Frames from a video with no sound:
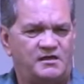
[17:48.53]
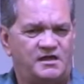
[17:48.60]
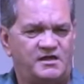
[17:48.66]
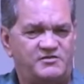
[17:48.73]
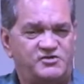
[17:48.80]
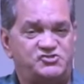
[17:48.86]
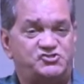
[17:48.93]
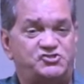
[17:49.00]

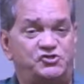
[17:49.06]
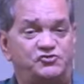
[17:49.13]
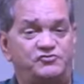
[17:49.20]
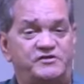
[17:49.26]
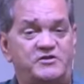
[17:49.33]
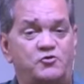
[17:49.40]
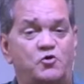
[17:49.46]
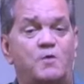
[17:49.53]
And there's
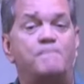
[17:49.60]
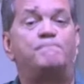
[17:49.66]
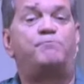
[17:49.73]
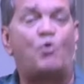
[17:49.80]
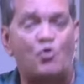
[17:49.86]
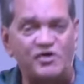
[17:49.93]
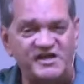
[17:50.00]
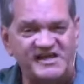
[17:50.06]
children who are
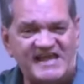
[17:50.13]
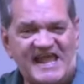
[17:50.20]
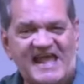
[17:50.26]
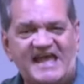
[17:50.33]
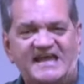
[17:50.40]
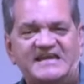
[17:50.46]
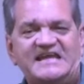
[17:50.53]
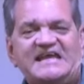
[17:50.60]
born
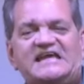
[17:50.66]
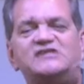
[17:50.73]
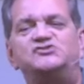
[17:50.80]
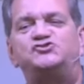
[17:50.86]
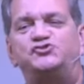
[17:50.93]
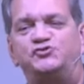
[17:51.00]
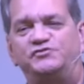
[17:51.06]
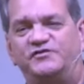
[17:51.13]
again
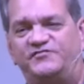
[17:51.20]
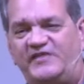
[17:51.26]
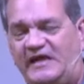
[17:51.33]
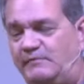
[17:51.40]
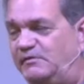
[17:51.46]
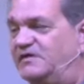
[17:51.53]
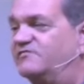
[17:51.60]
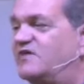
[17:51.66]
into the
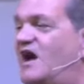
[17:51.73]
family of